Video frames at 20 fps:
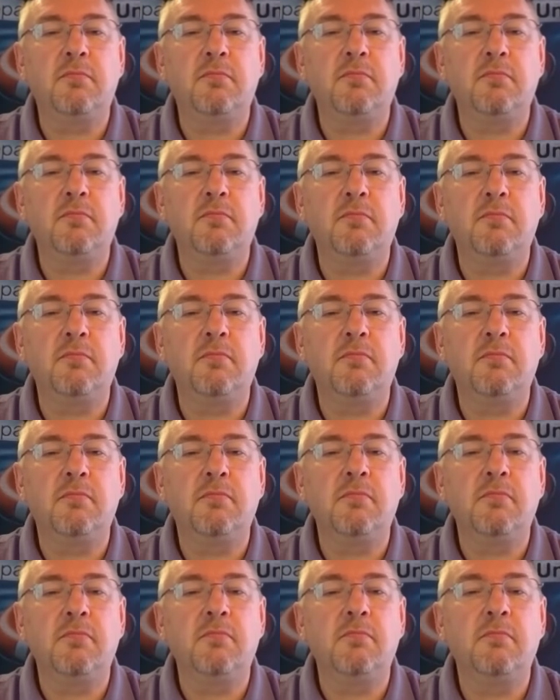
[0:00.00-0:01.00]

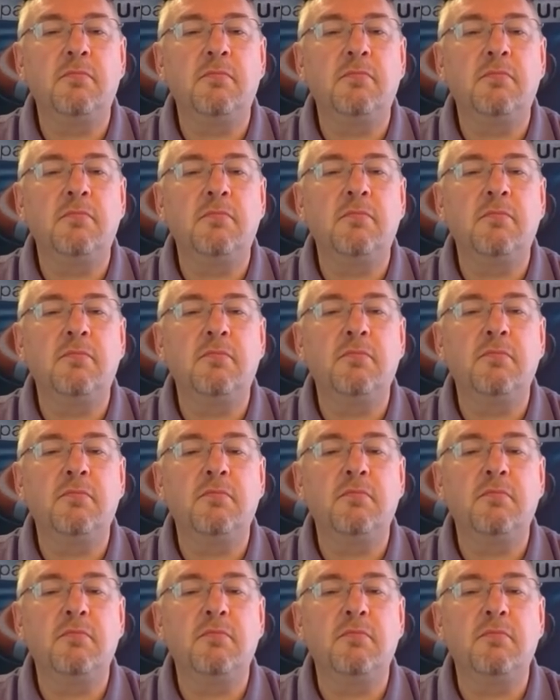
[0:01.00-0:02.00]

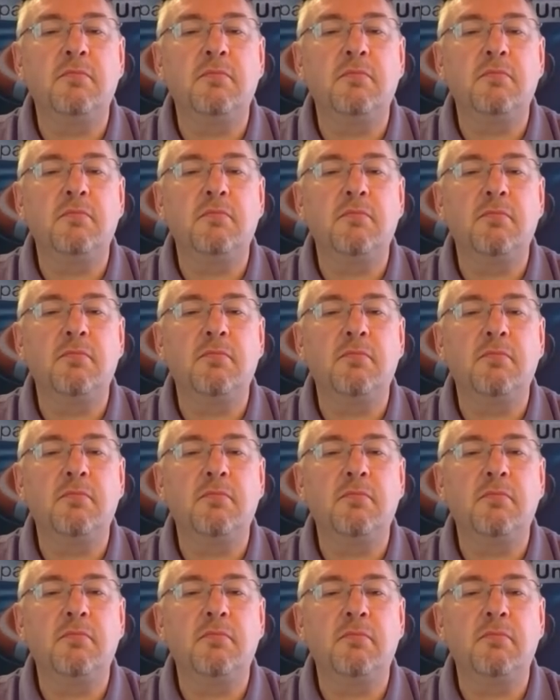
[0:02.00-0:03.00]

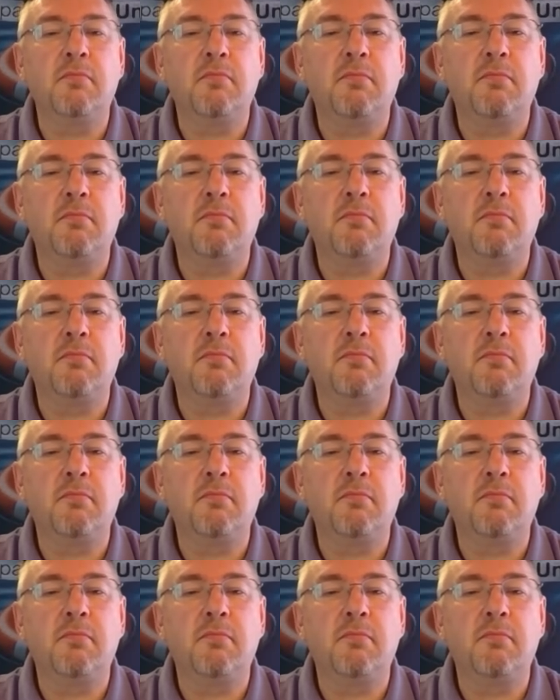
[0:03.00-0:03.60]
This person isn't speaking.